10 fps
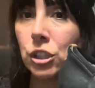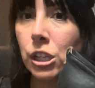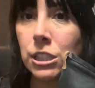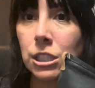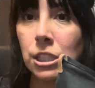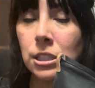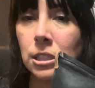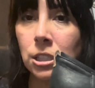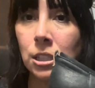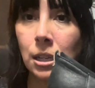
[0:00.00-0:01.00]
It's just
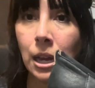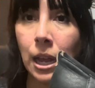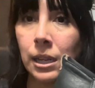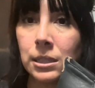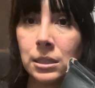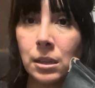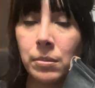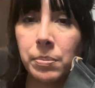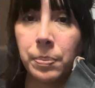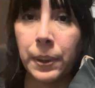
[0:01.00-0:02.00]
such a nice,
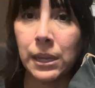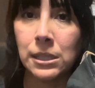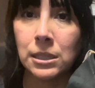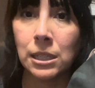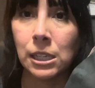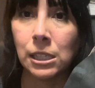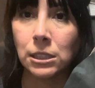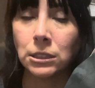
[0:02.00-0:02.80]
basic,